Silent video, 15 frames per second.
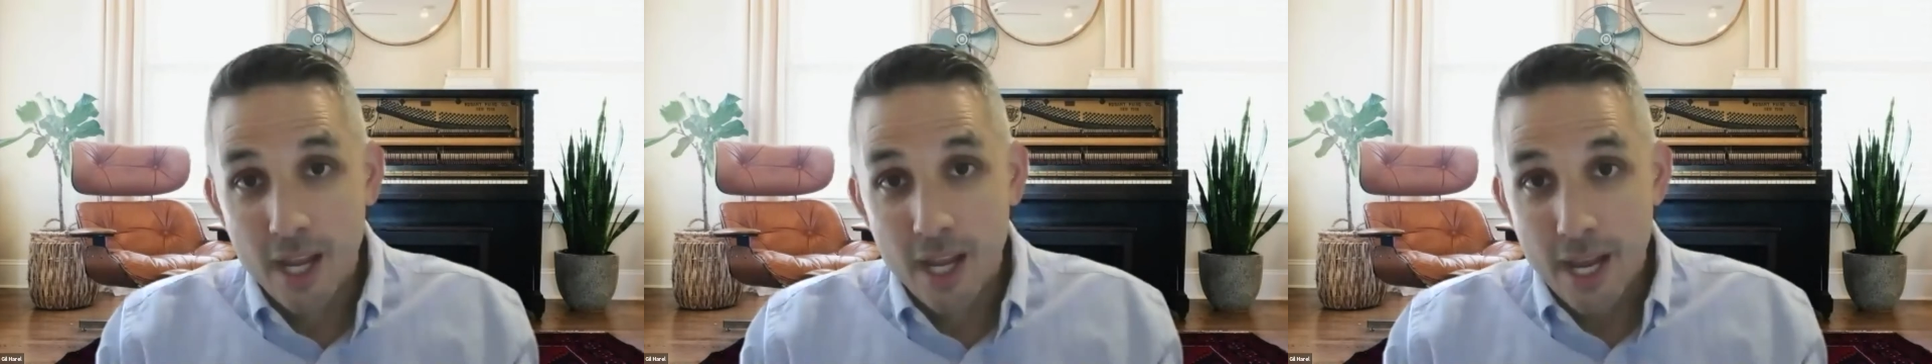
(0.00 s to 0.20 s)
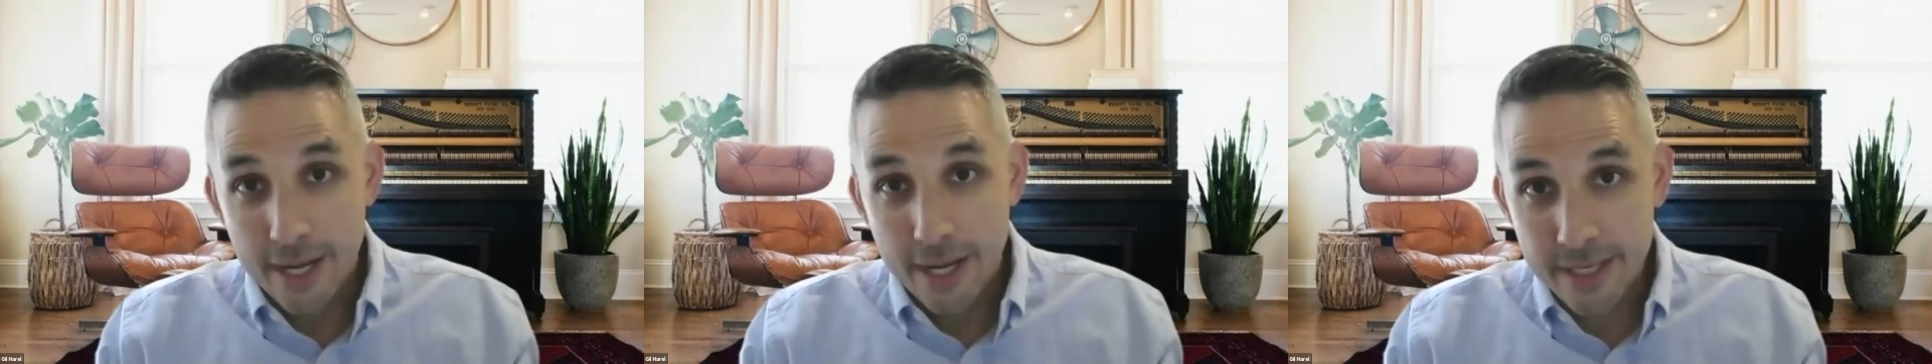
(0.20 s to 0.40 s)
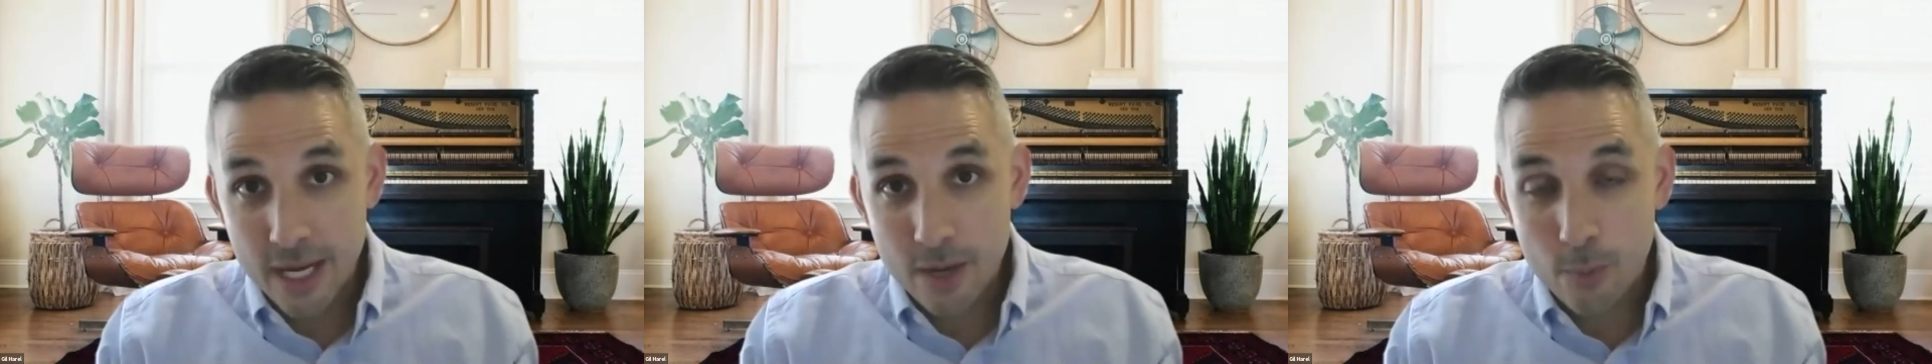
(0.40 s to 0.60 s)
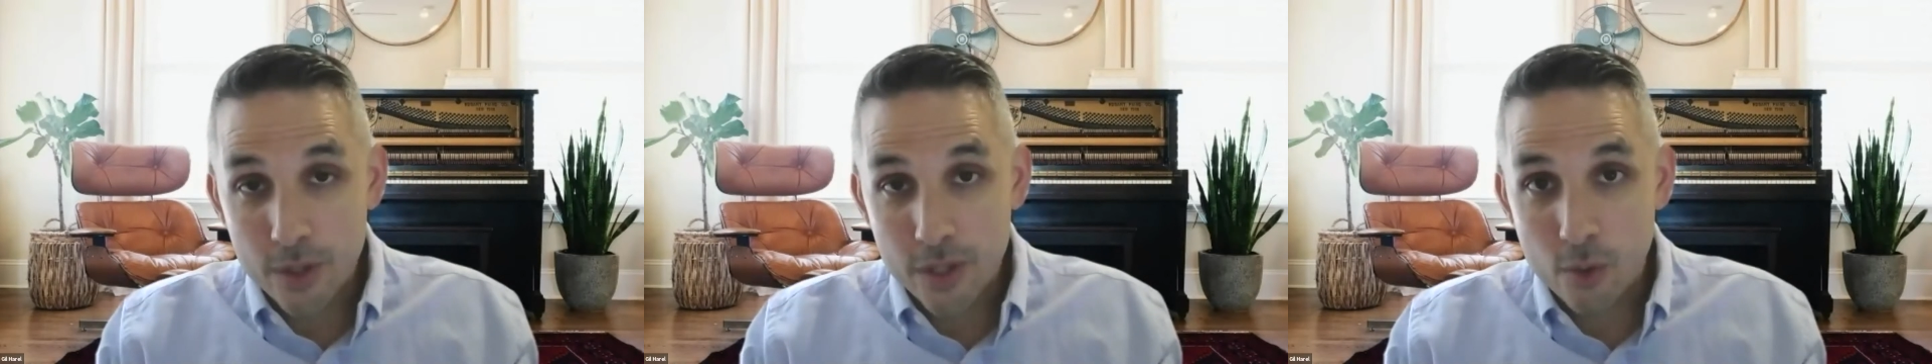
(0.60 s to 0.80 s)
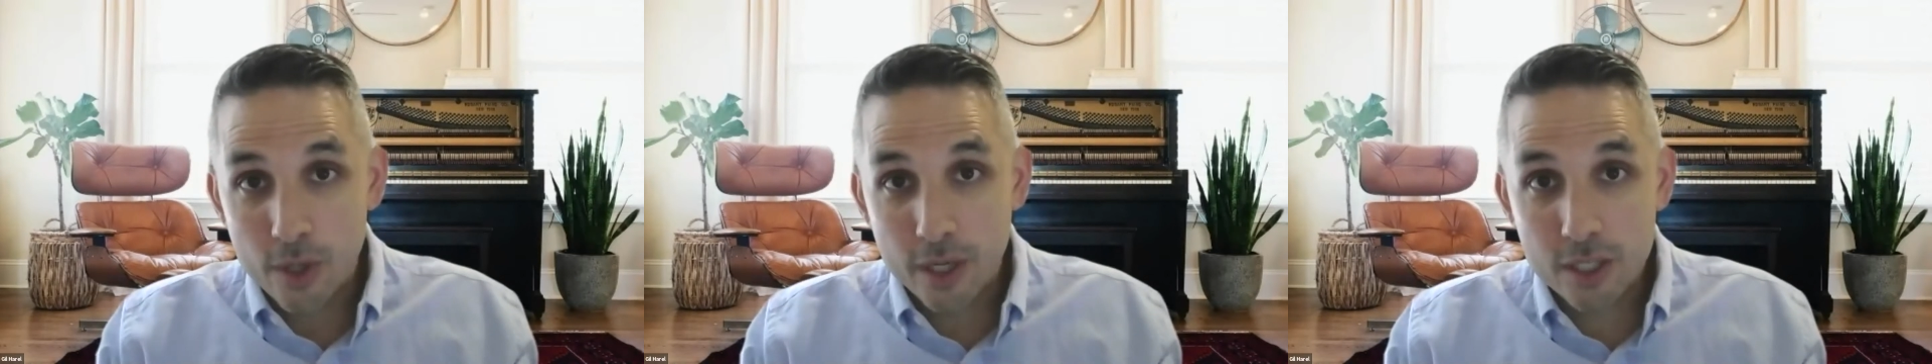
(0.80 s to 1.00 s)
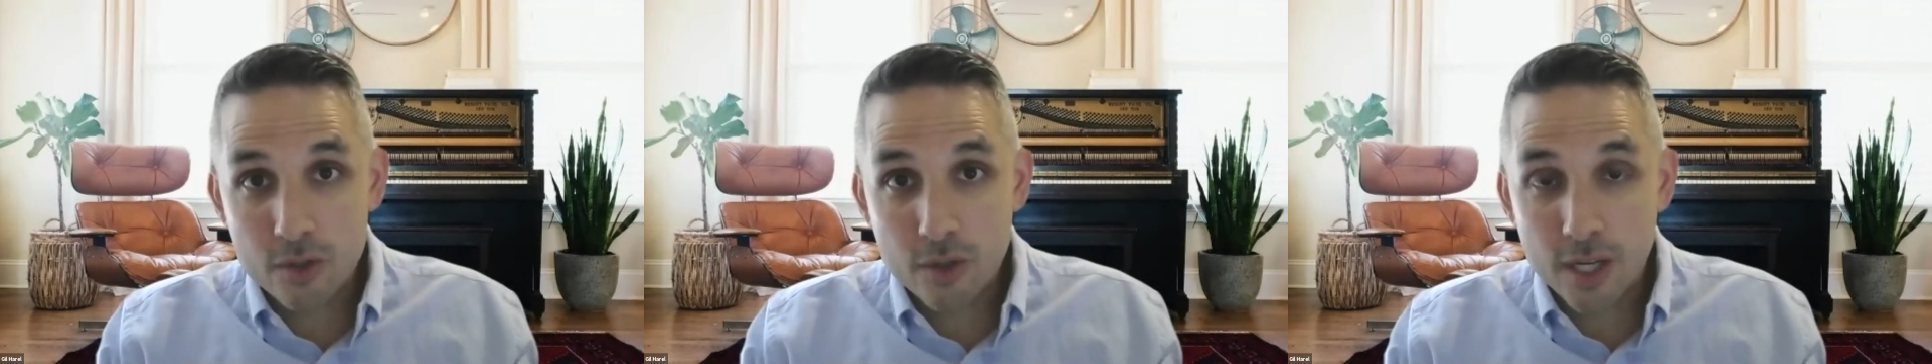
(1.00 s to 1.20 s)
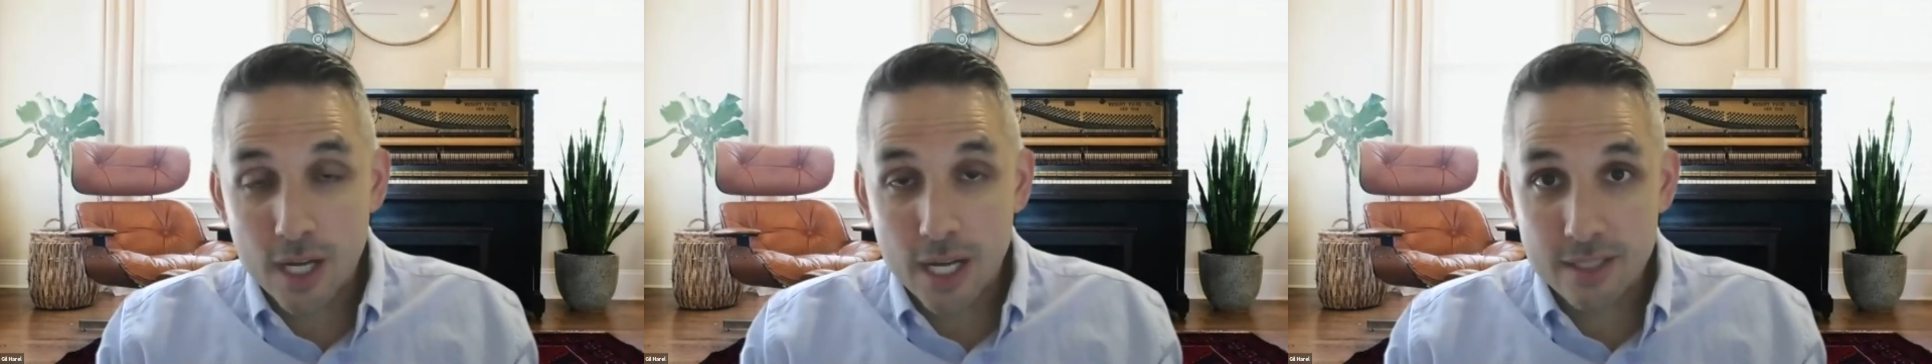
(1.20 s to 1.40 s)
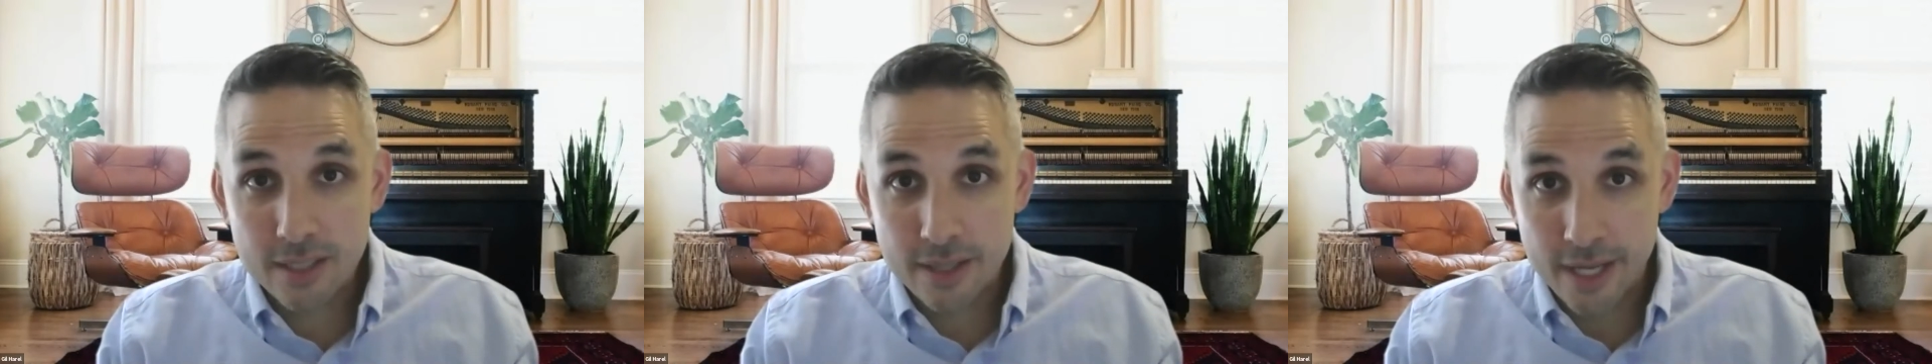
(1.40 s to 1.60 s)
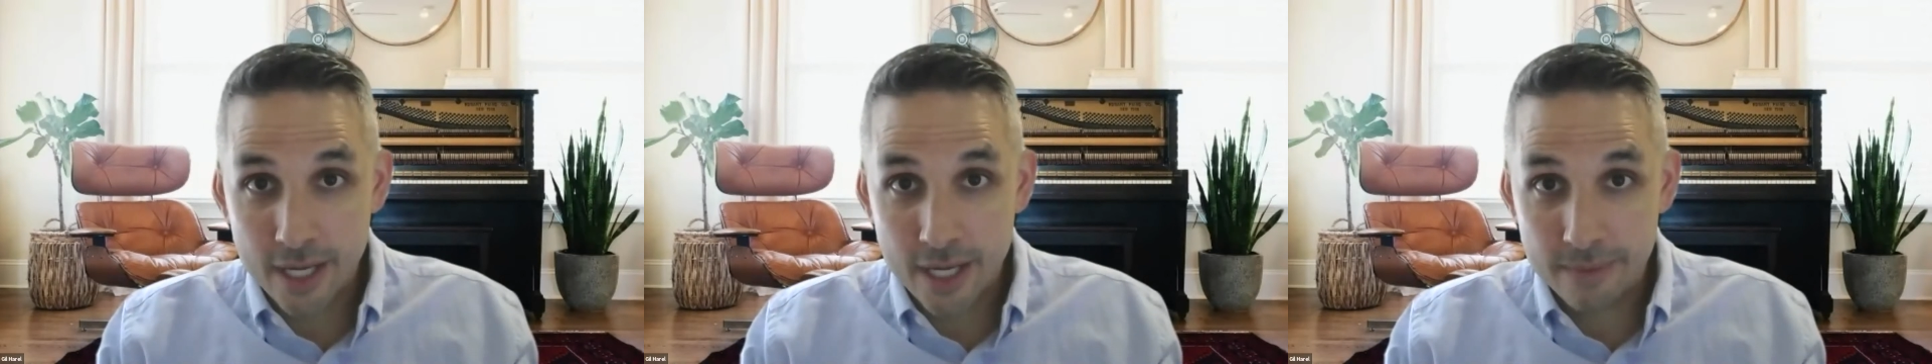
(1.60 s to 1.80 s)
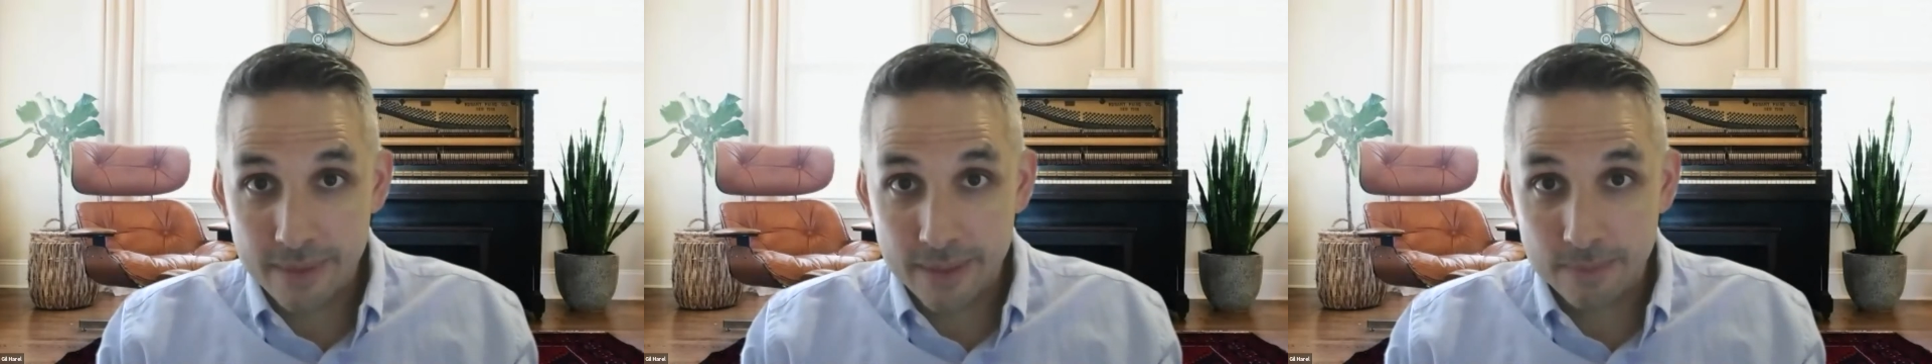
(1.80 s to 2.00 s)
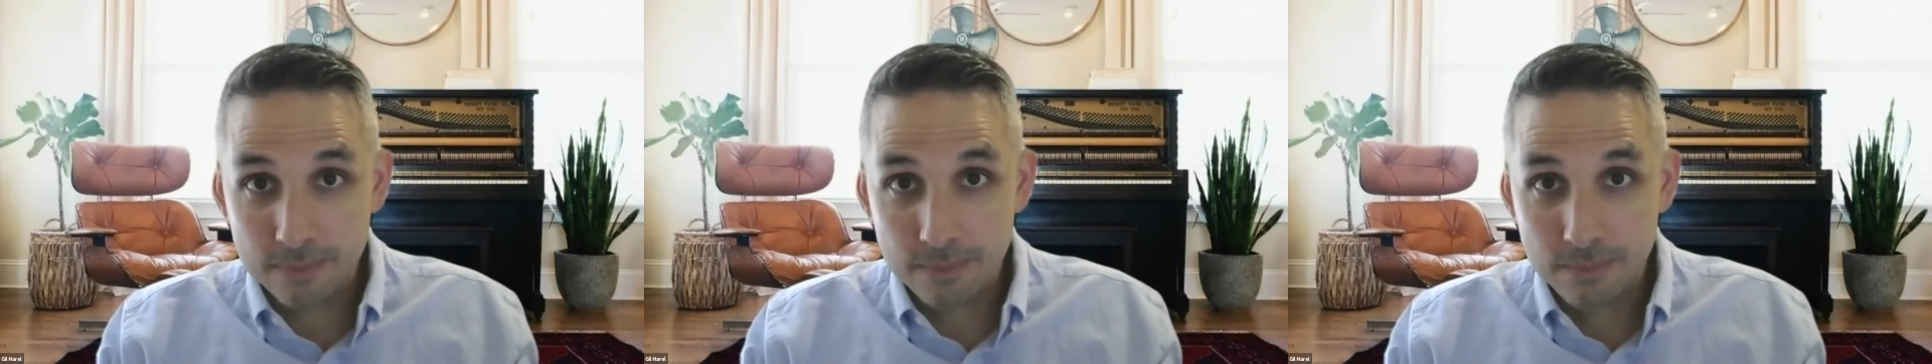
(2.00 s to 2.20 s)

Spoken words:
And yet when the orchestra got to the end of it,